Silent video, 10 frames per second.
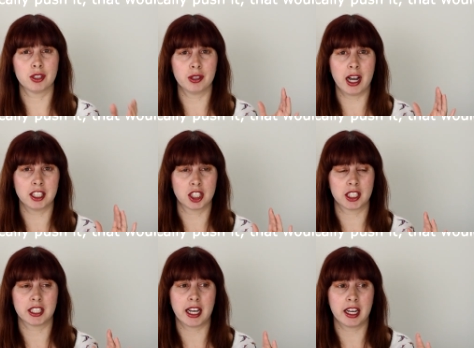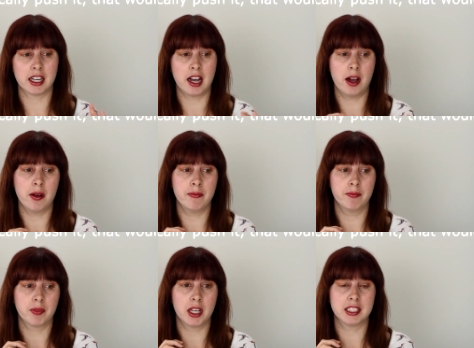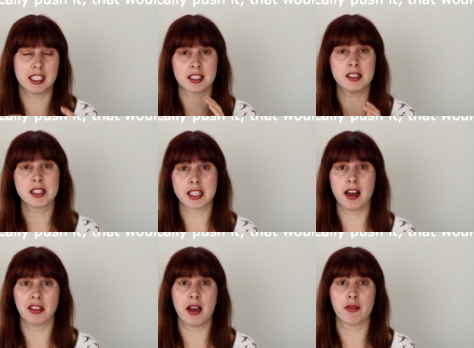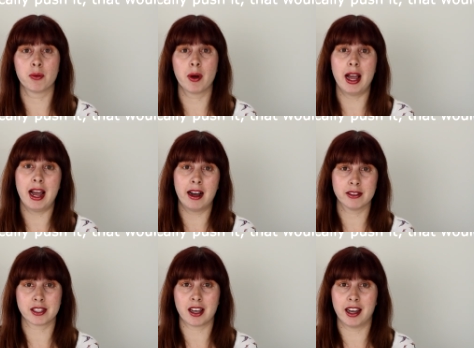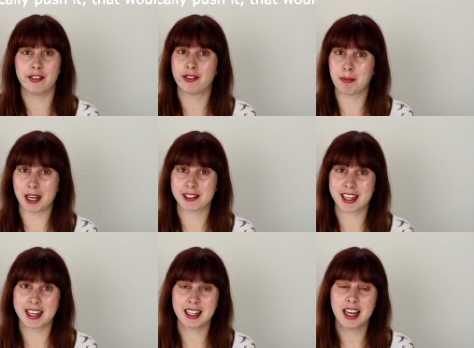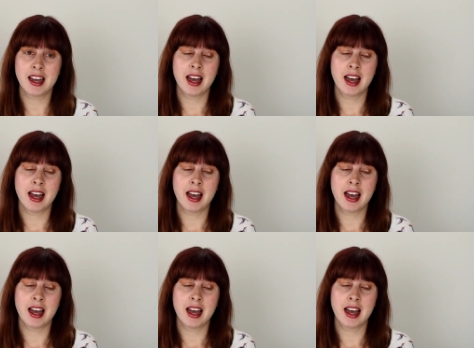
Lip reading: to actually get a decent sound level outside for busking,